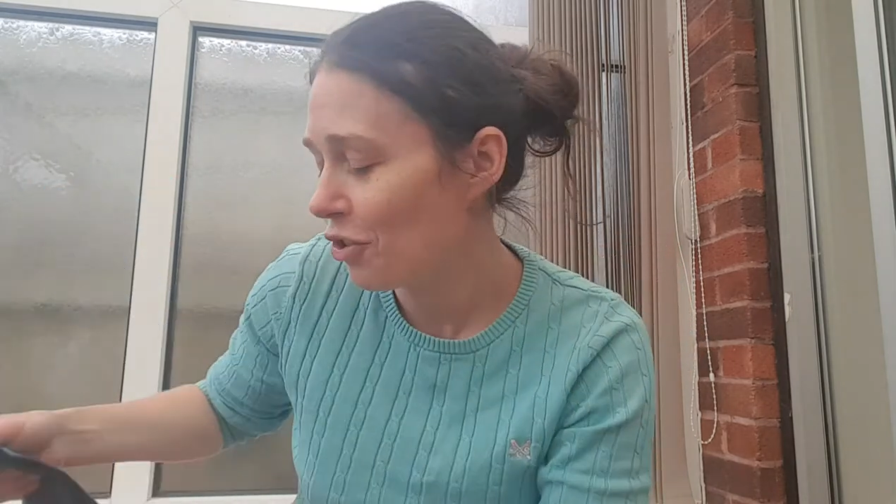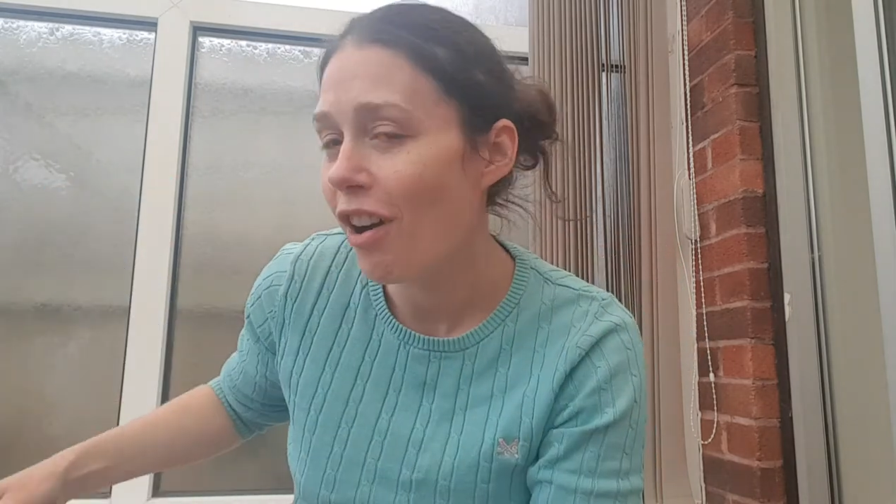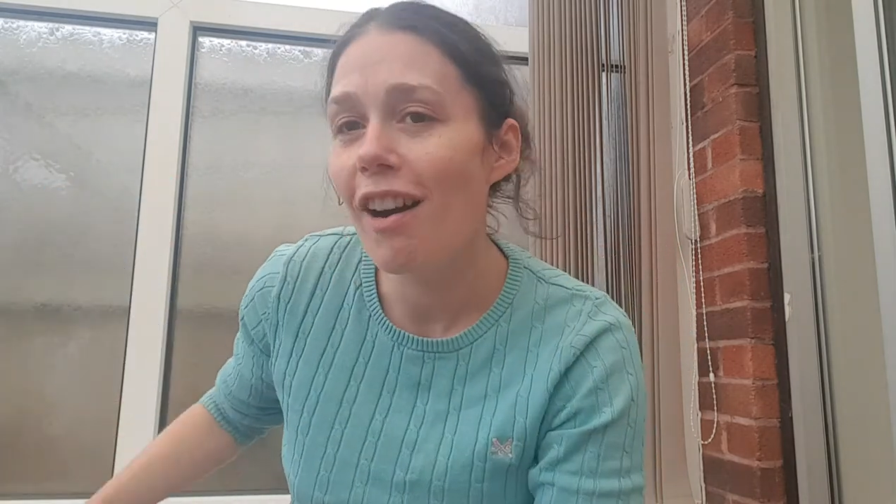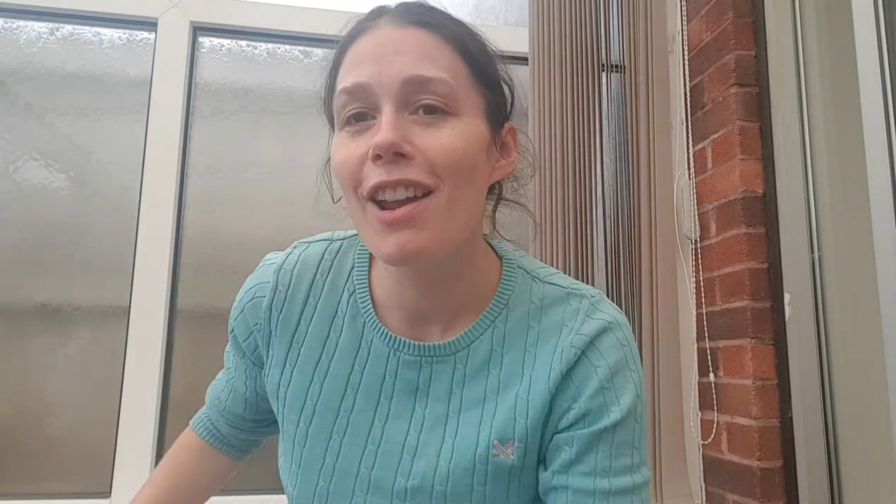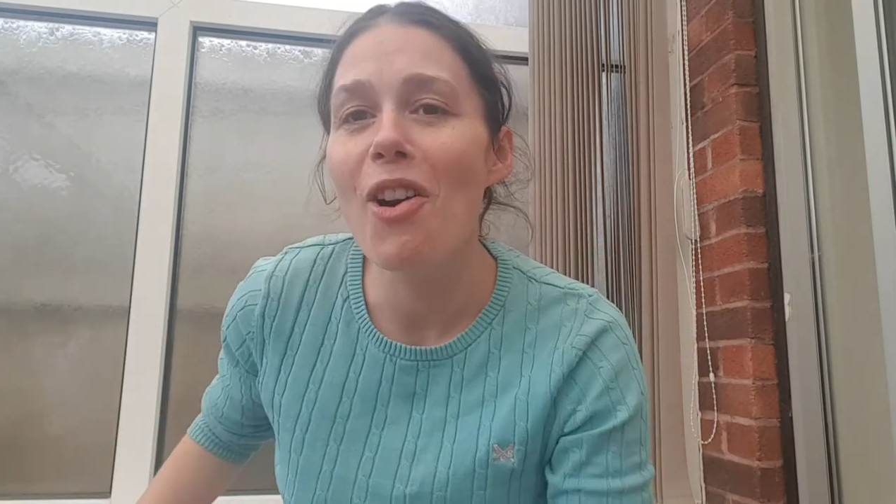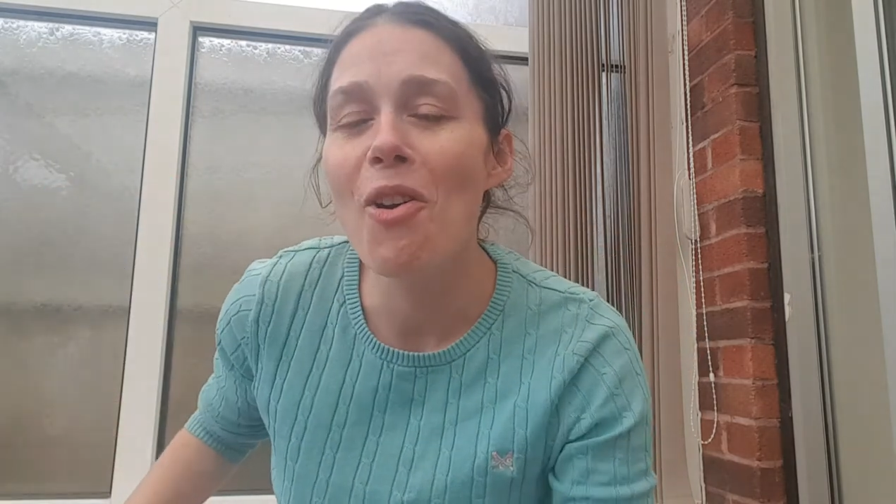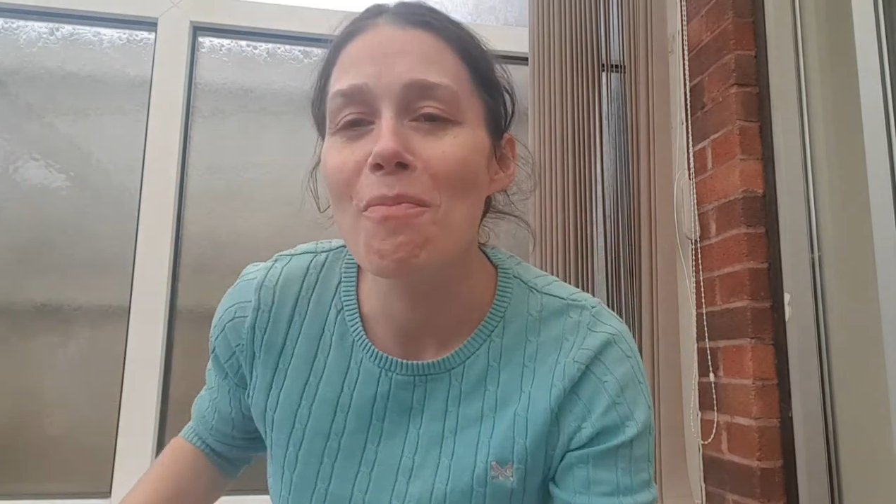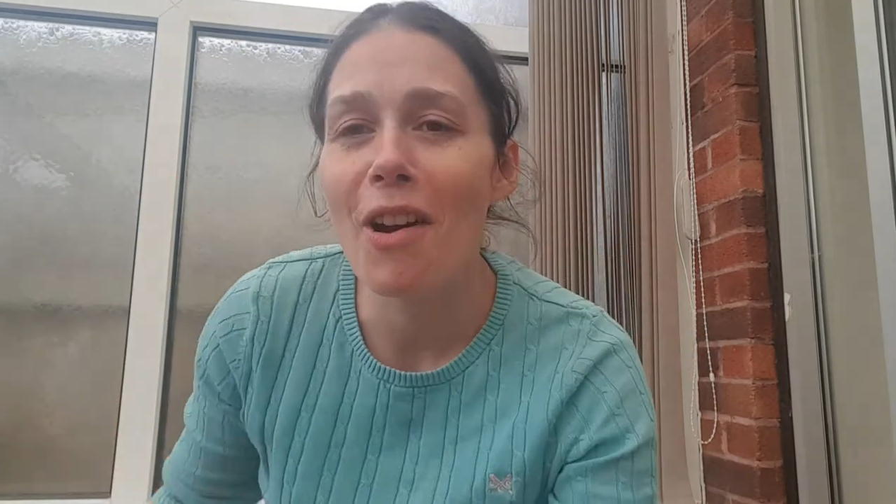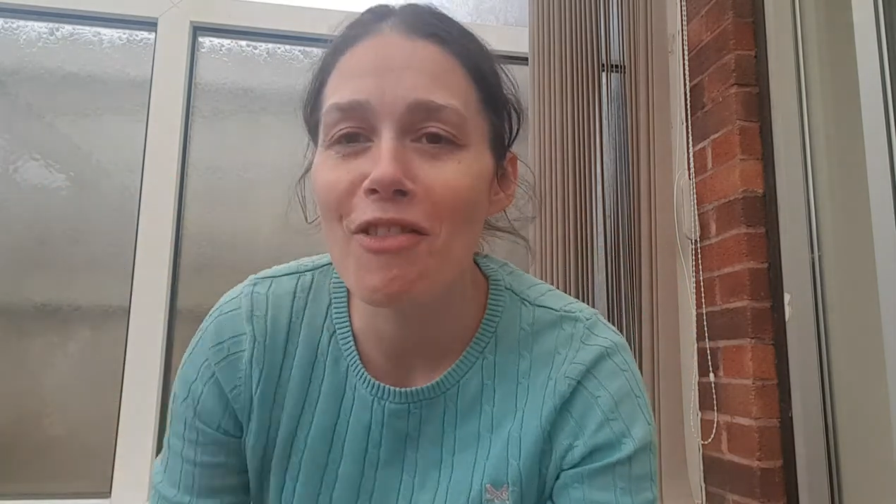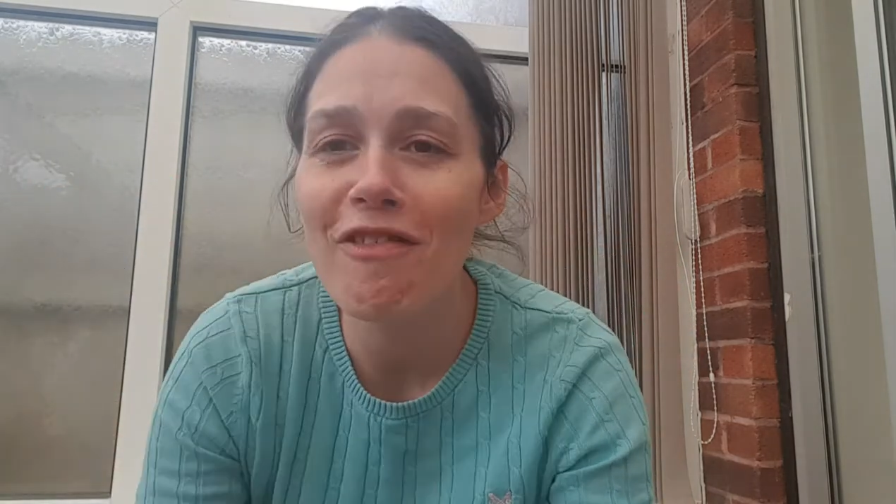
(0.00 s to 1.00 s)
try
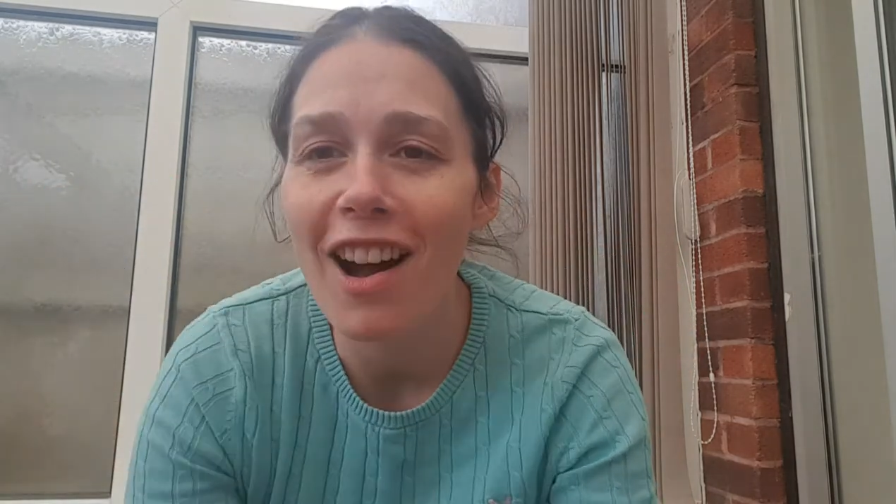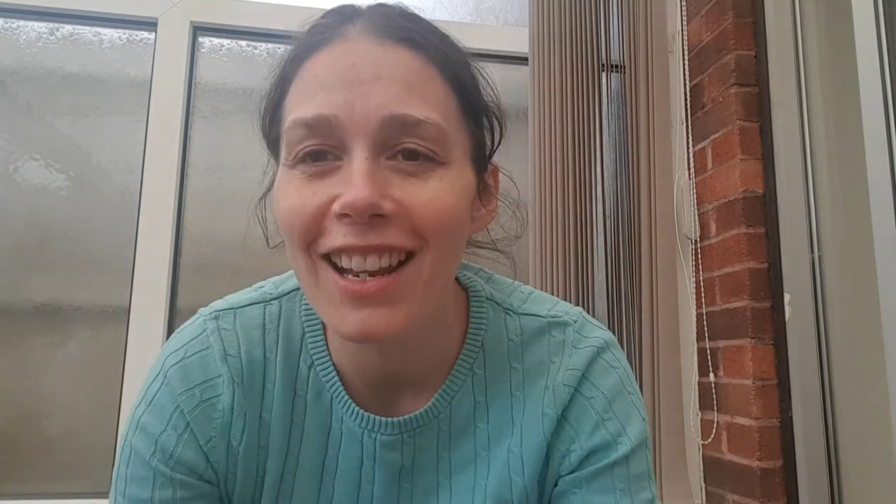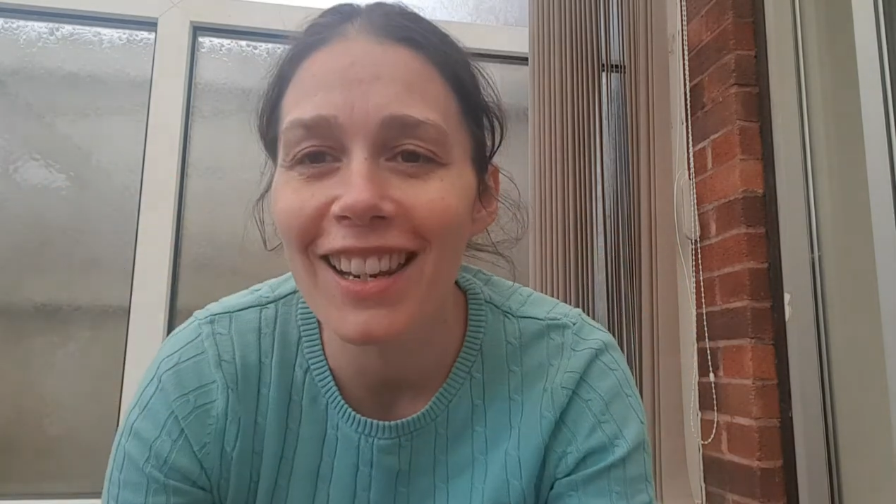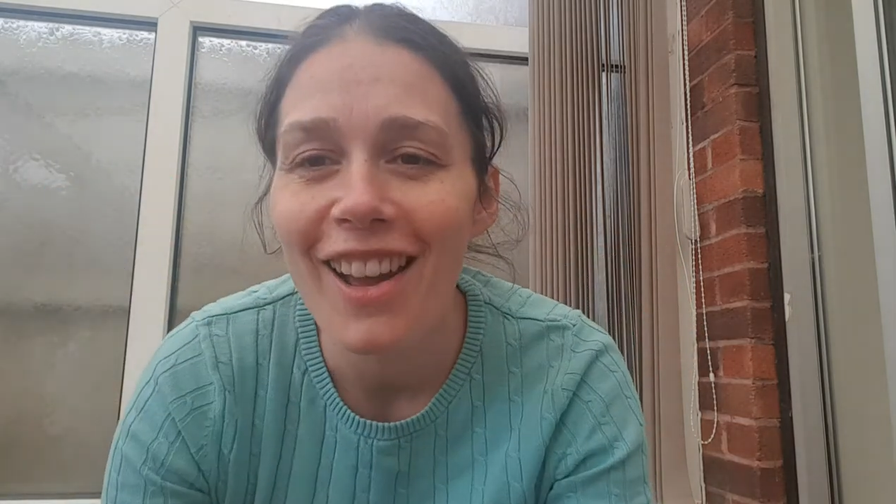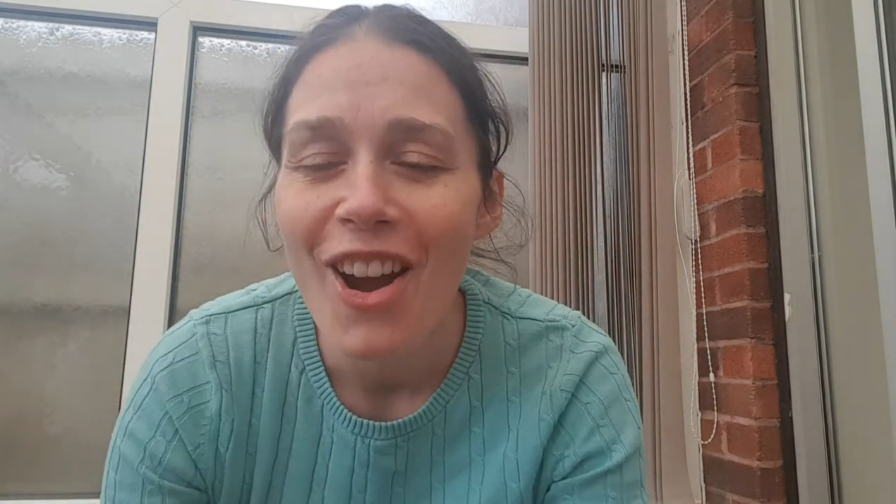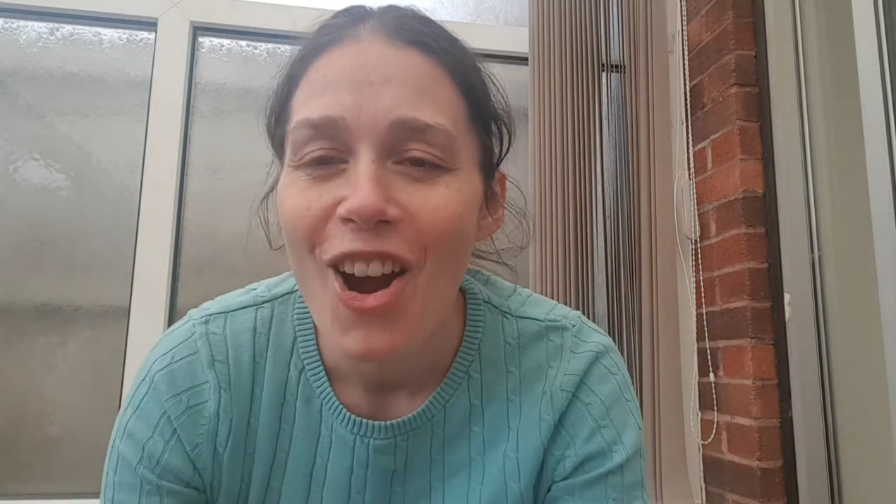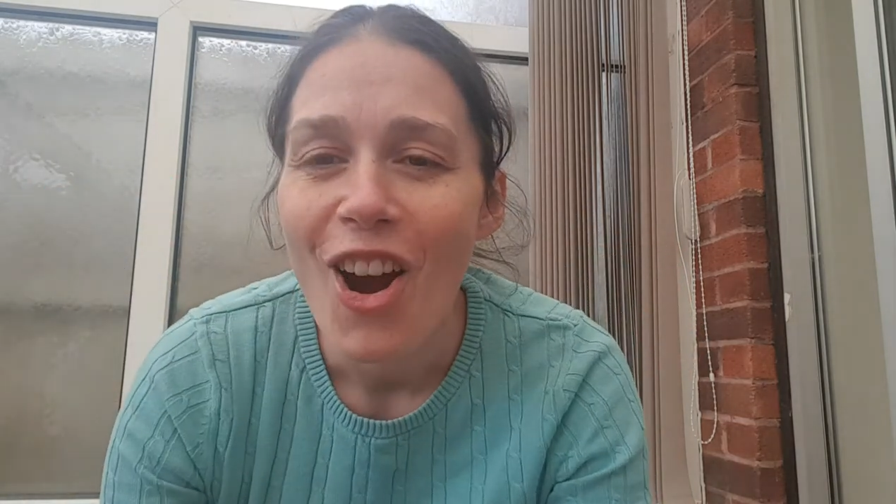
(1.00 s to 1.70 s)
on my run